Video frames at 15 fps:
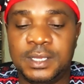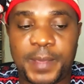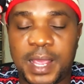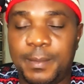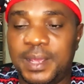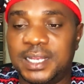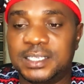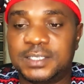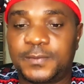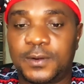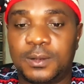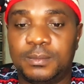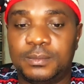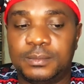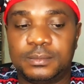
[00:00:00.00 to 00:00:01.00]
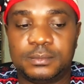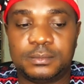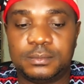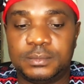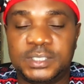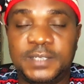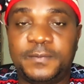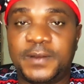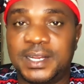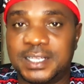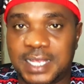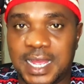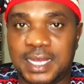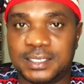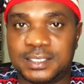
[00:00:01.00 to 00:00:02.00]
payment from
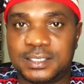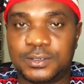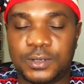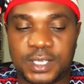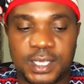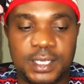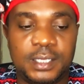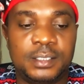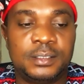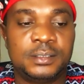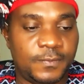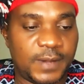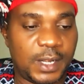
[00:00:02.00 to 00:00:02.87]
different cards, okay?